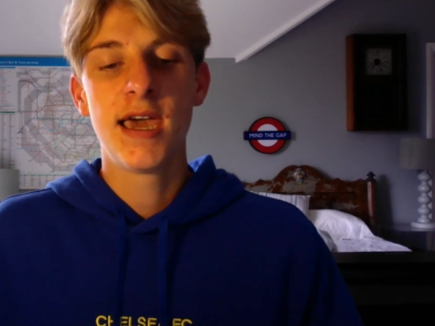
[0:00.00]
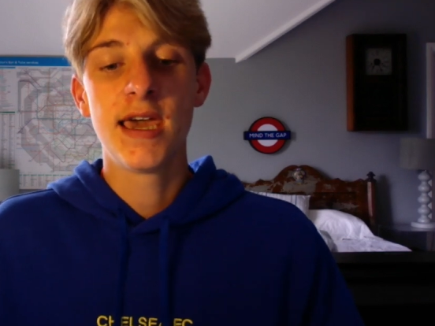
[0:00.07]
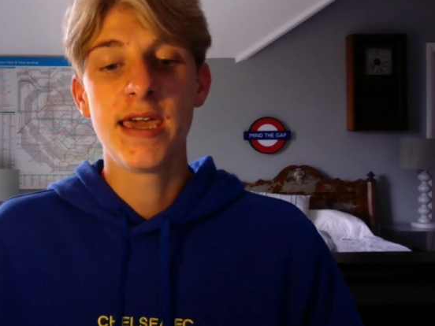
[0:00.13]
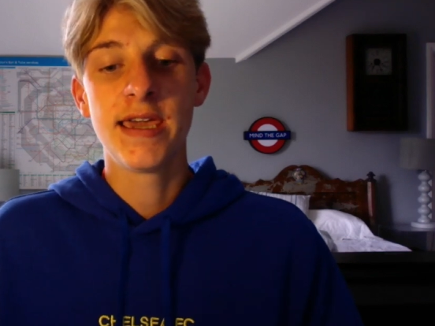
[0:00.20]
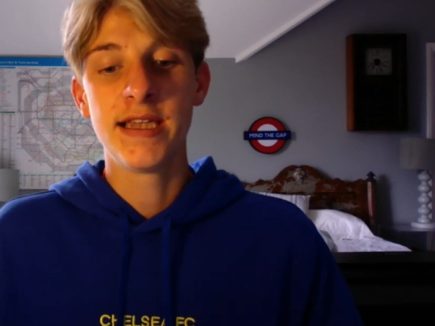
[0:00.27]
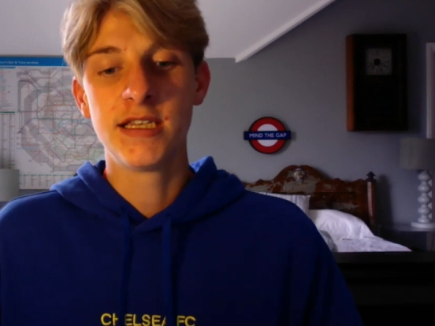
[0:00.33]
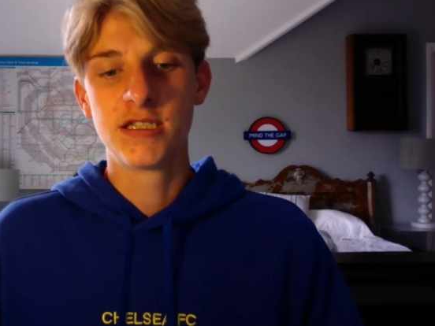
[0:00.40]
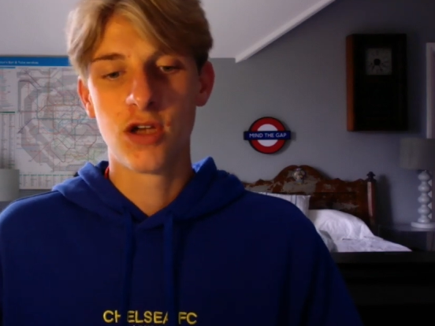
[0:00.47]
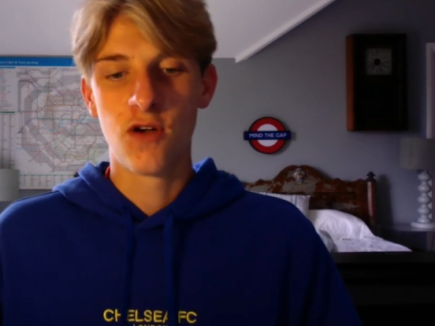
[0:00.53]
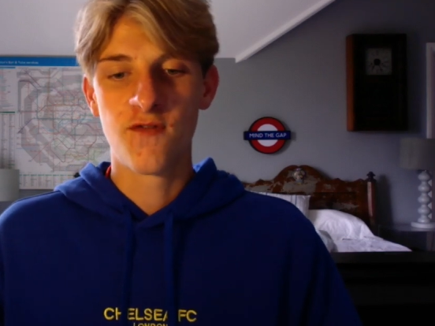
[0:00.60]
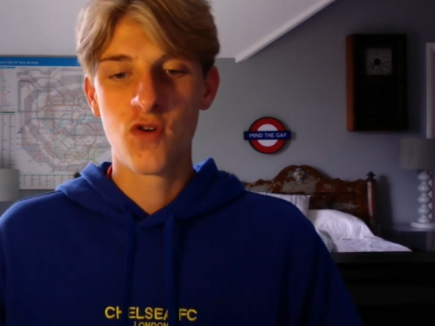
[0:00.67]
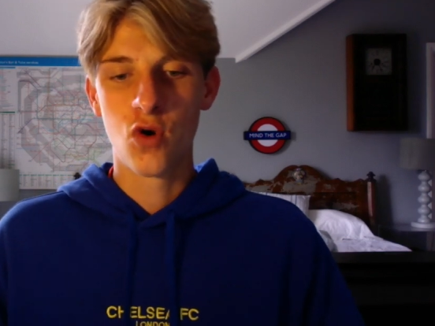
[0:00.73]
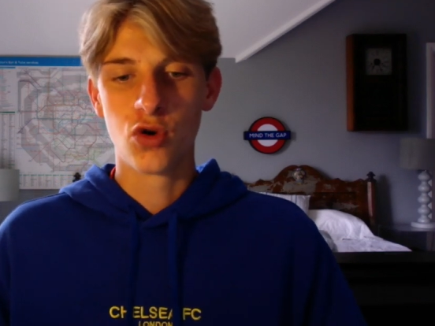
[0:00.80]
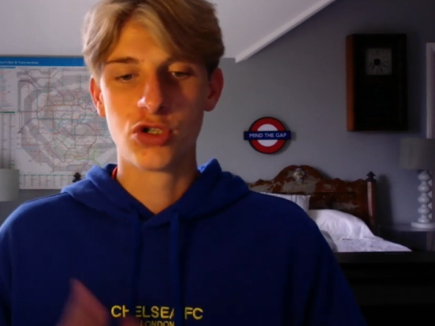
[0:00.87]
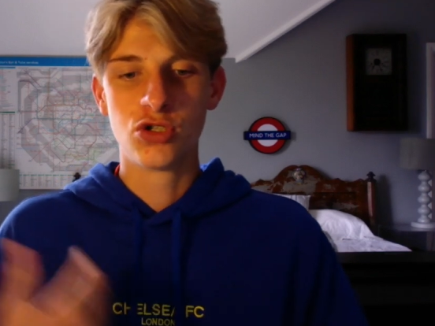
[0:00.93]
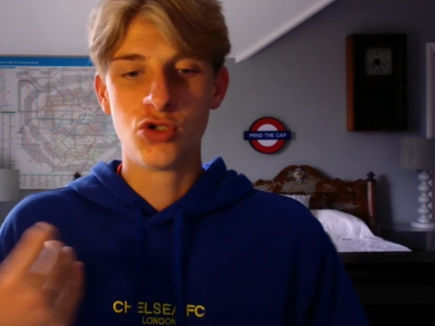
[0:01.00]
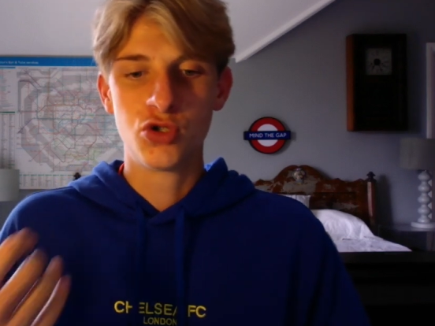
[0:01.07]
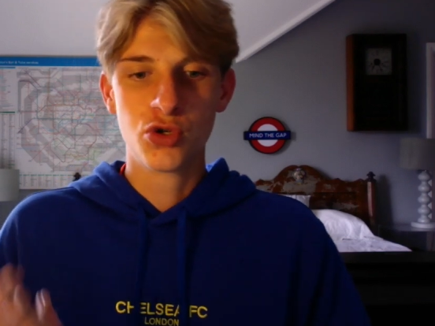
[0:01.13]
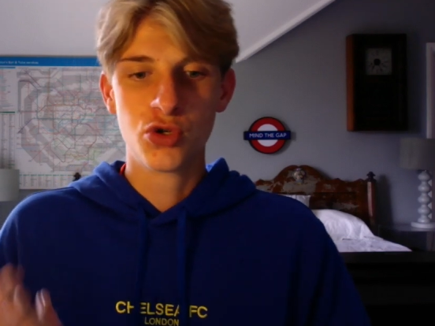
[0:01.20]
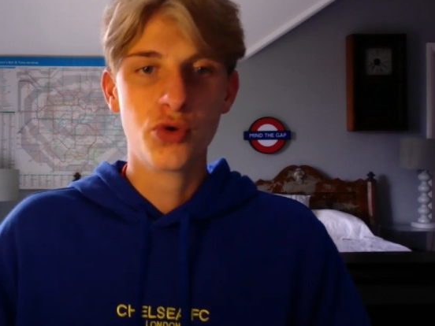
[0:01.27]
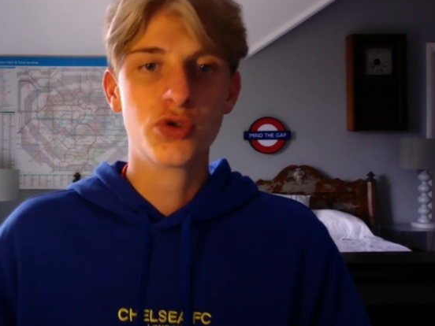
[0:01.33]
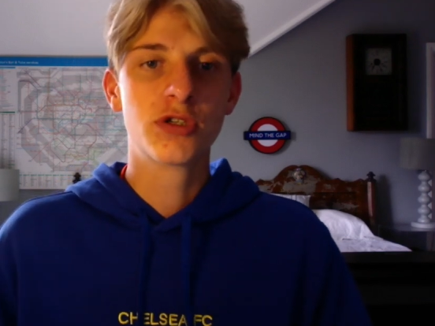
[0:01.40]
is of course
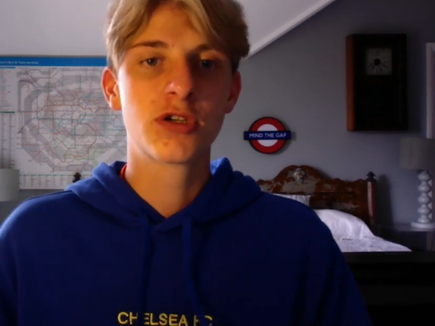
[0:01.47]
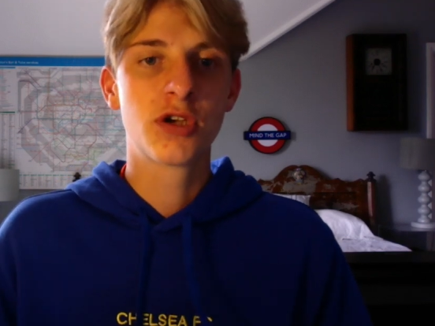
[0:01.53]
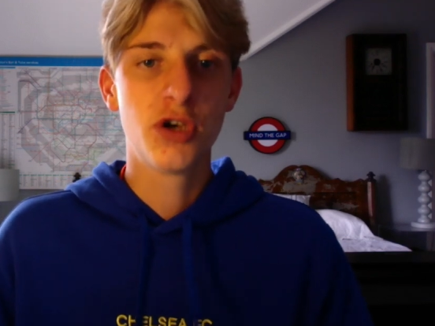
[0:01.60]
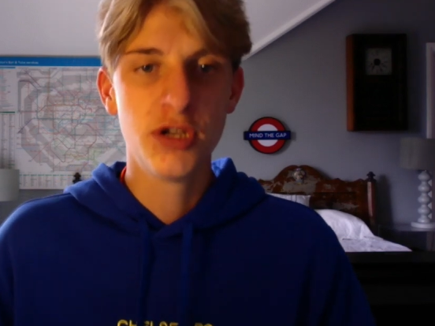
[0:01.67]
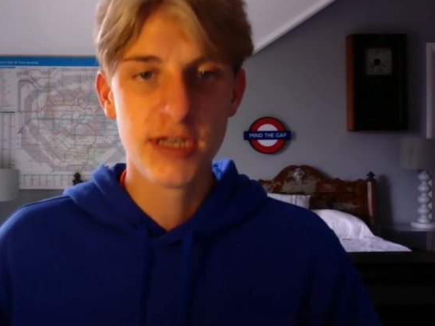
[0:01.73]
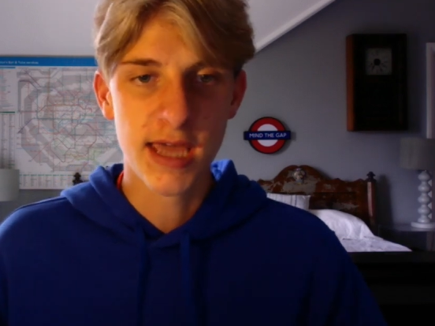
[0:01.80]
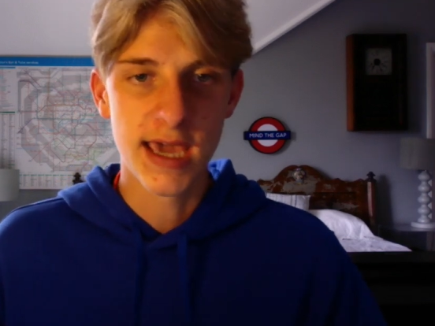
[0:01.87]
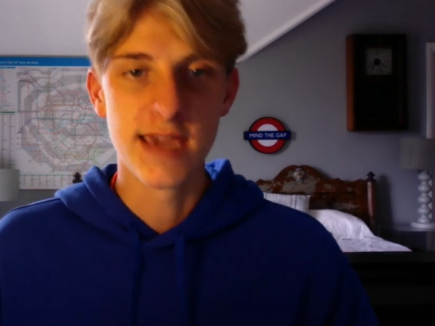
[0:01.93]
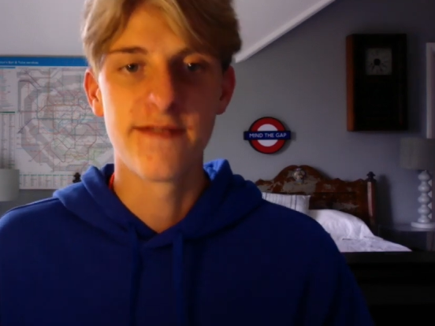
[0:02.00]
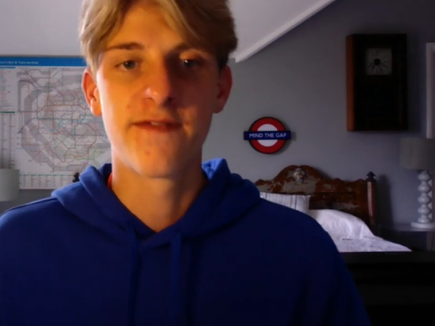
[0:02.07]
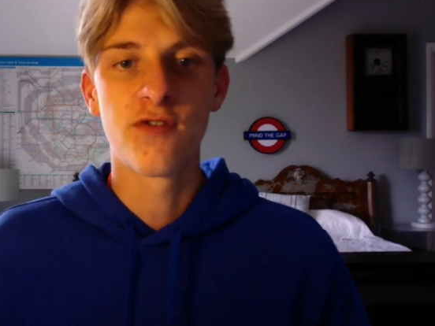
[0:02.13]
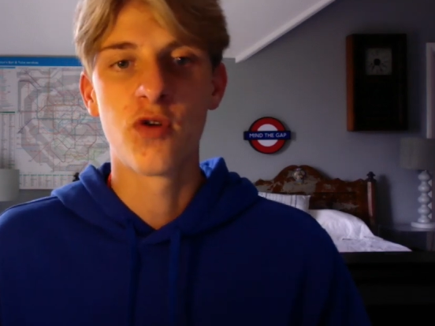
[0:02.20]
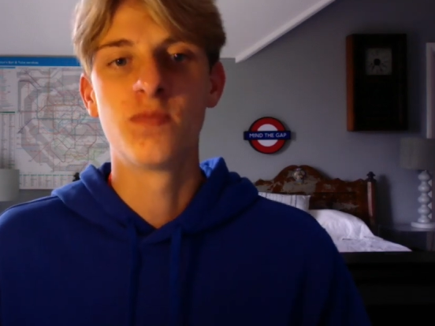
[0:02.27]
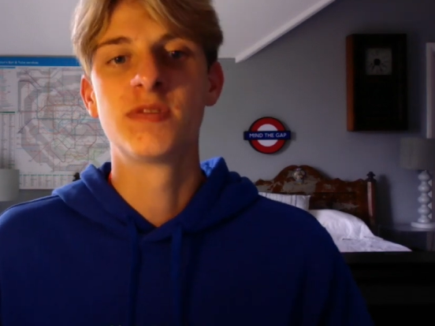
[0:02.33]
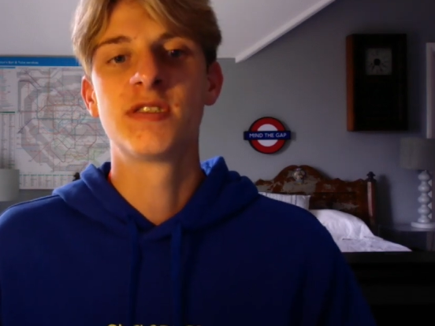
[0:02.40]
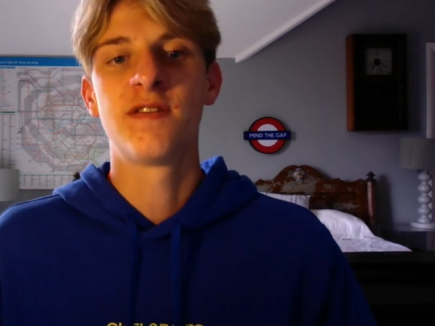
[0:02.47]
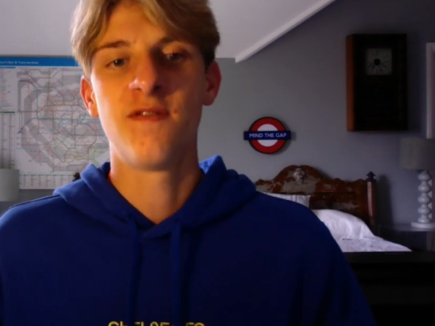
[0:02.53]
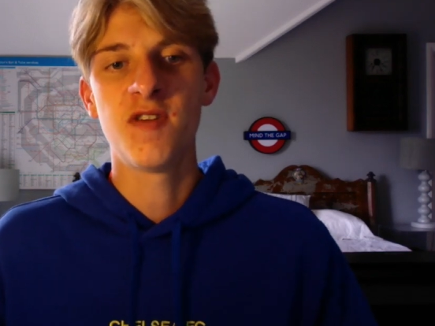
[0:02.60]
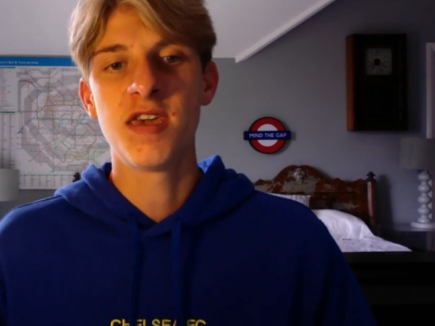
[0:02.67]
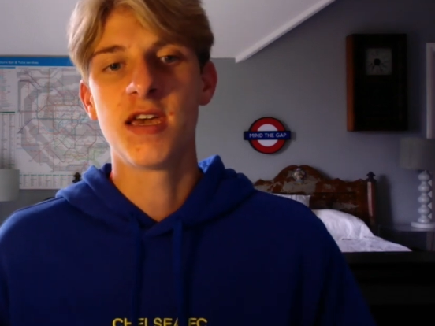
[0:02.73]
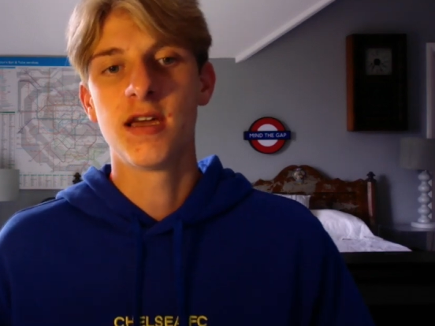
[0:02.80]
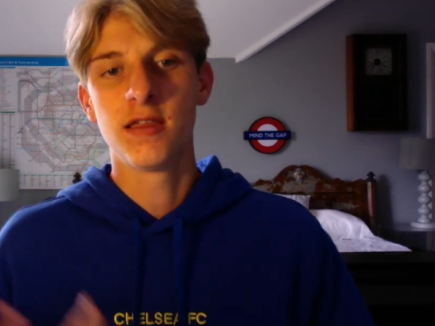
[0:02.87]
Jules Kounde from
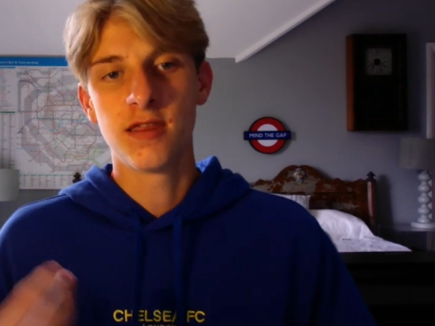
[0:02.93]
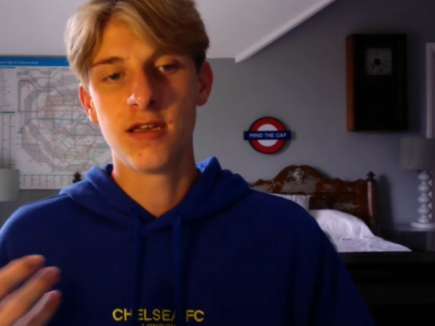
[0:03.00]
Sevilla,